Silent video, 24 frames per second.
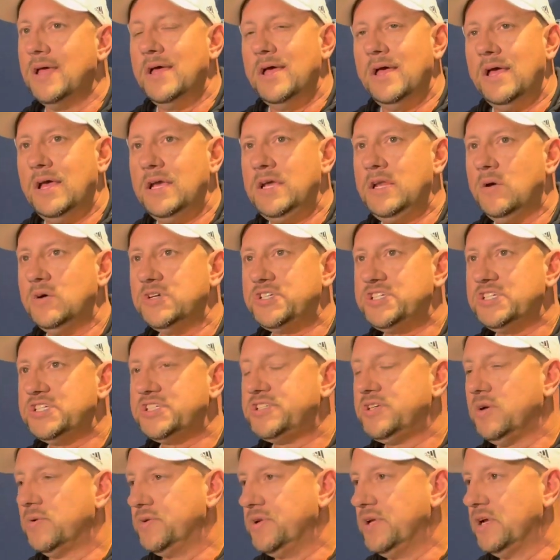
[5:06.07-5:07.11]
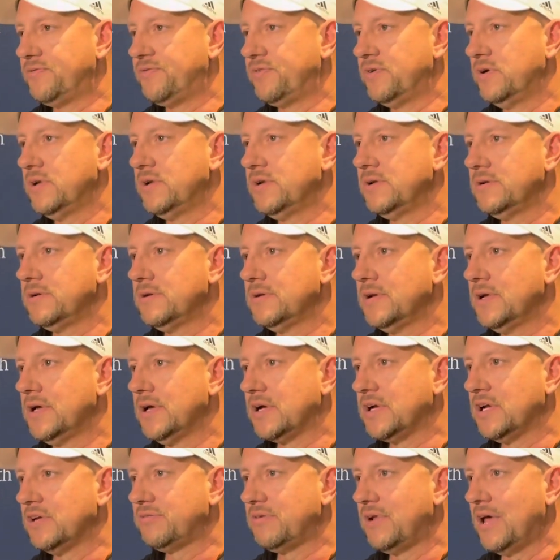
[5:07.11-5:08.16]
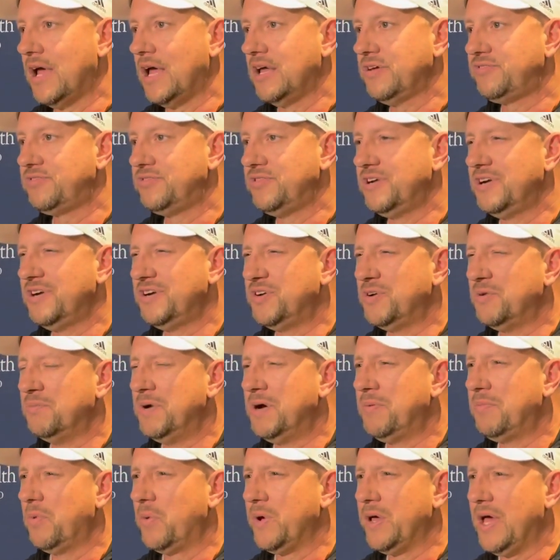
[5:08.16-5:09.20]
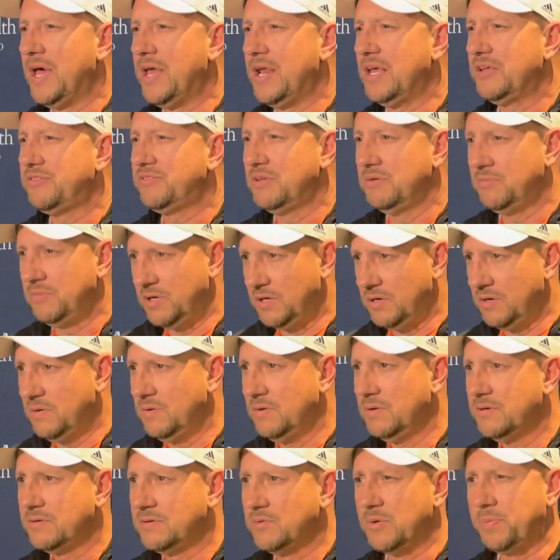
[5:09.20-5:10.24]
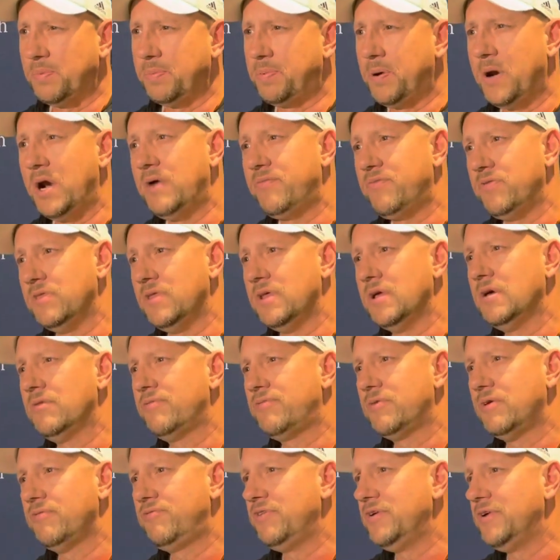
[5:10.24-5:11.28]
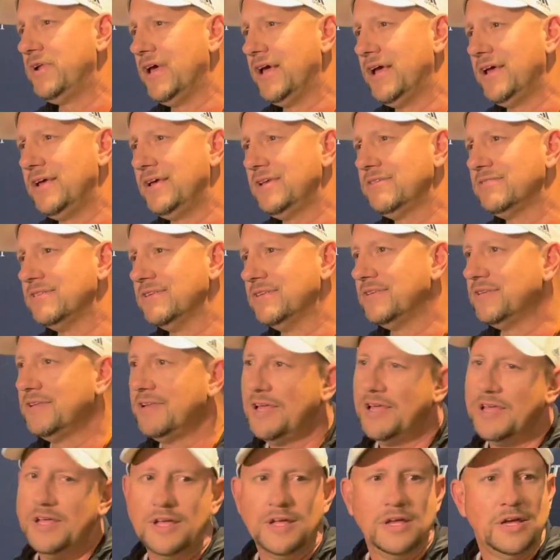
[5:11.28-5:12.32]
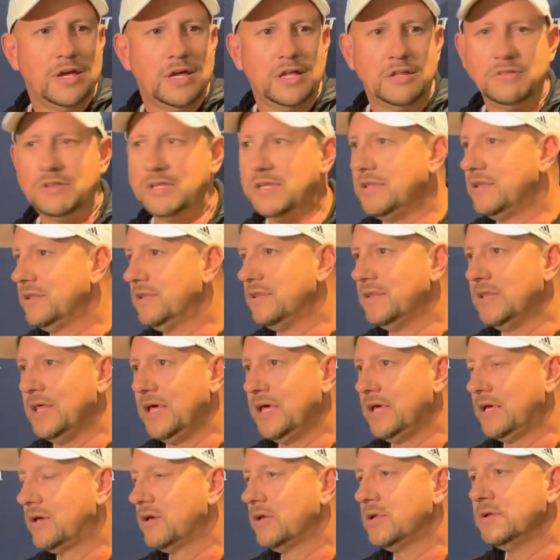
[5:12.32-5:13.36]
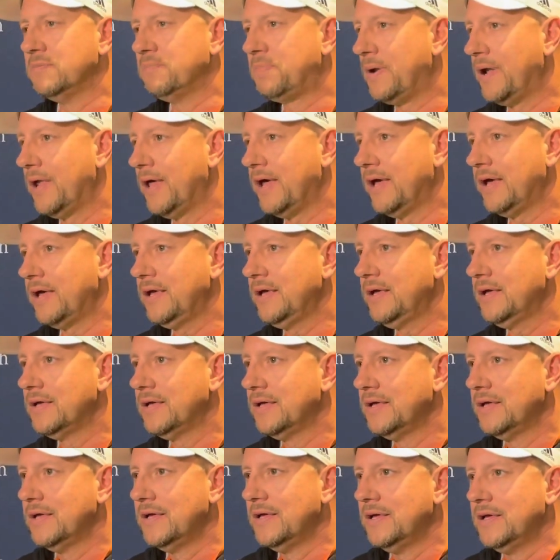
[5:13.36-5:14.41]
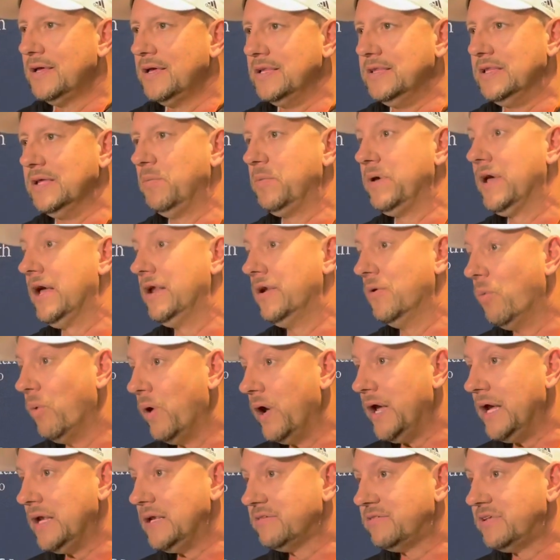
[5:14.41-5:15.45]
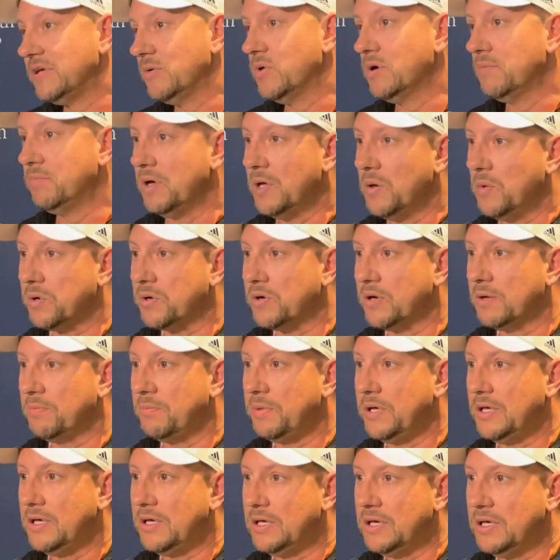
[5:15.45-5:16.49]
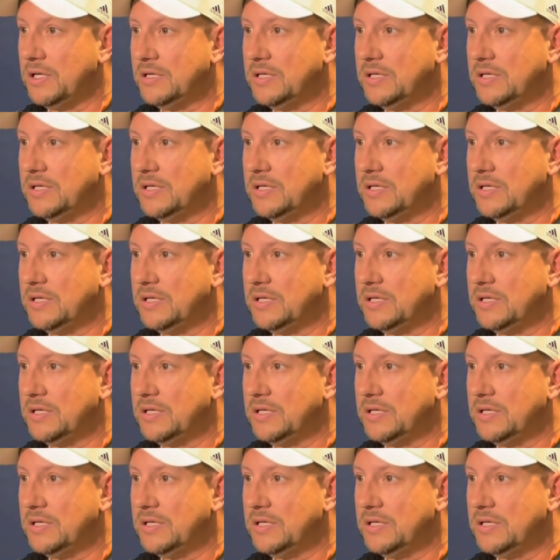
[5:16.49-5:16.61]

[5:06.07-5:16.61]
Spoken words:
You know, it's just so different because last year, you remember, we had SMU, so we prepared for them for a few days, and then they couldn't play. Then we had to wait to see what bowl we were going to be in.